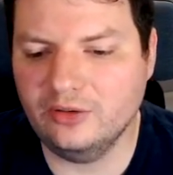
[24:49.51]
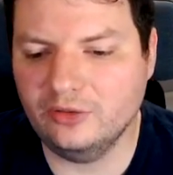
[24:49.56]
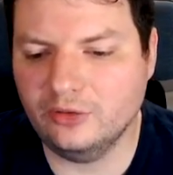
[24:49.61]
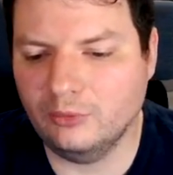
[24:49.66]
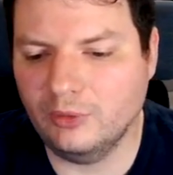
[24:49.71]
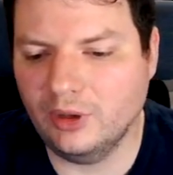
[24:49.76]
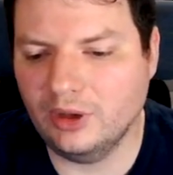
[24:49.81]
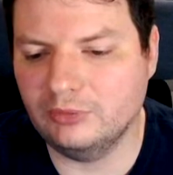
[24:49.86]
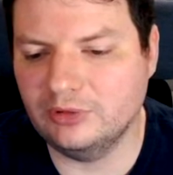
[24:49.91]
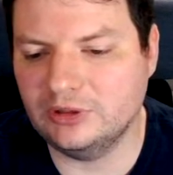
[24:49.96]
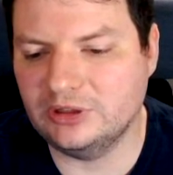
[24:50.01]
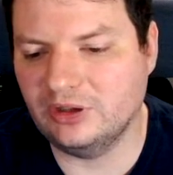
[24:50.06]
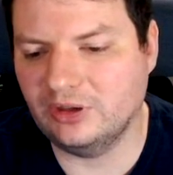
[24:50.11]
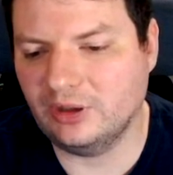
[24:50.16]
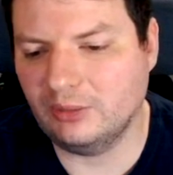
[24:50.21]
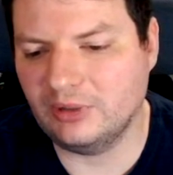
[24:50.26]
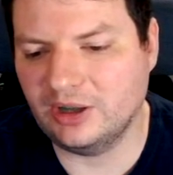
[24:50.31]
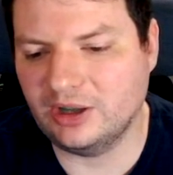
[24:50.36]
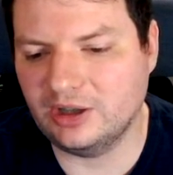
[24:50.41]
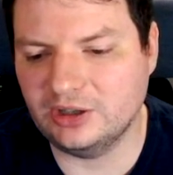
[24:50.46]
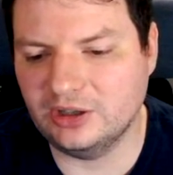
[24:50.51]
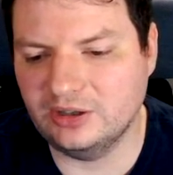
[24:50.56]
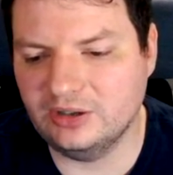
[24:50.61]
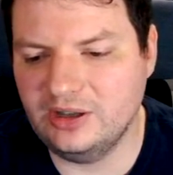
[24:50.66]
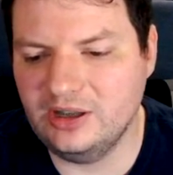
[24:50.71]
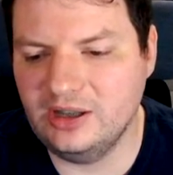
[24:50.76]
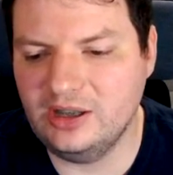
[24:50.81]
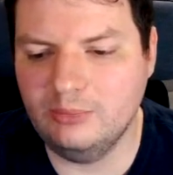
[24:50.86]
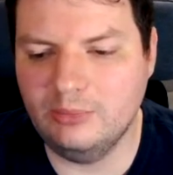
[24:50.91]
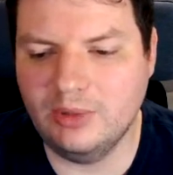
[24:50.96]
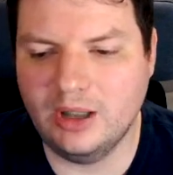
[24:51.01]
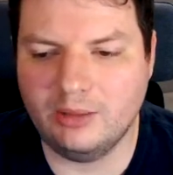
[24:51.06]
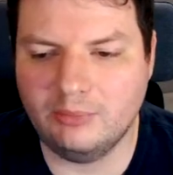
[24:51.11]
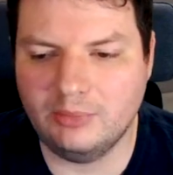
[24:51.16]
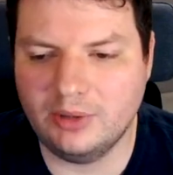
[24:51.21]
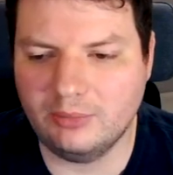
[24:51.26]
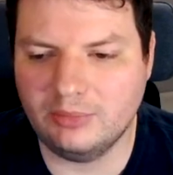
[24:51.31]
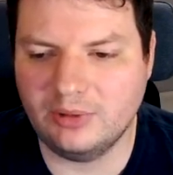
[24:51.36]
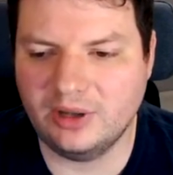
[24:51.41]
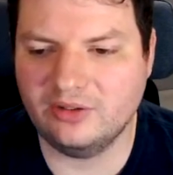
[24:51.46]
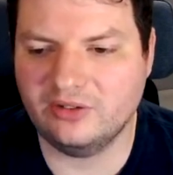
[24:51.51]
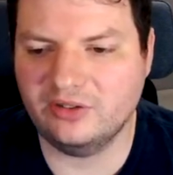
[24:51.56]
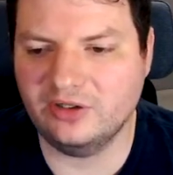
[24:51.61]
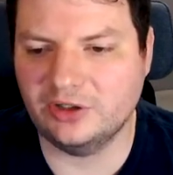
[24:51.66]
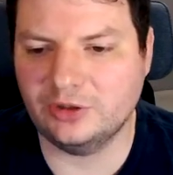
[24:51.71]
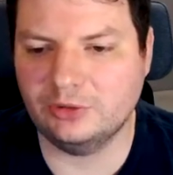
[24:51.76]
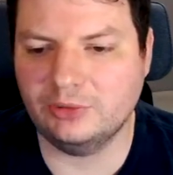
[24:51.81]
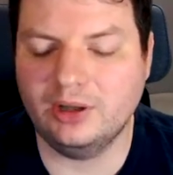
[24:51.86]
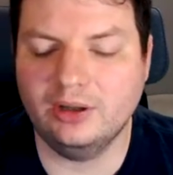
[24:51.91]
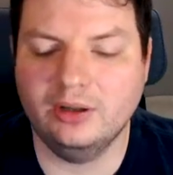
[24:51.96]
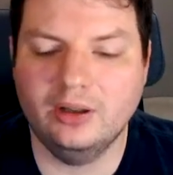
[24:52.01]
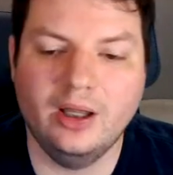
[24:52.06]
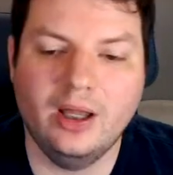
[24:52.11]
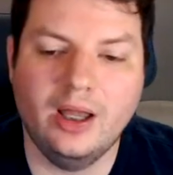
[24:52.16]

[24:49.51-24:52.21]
the one which is application D, blah, blah, blah, etc.